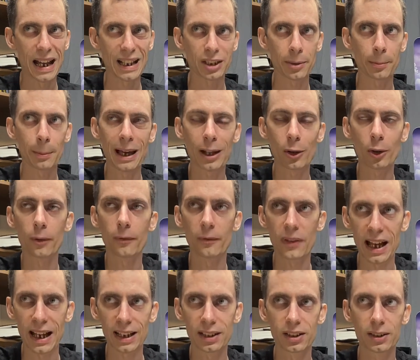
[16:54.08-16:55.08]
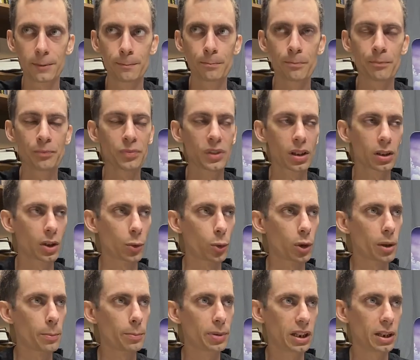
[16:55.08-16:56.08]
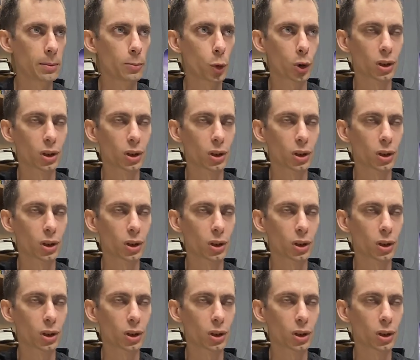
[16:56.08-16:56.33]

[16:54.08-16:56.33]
as a matter of fact, they want to be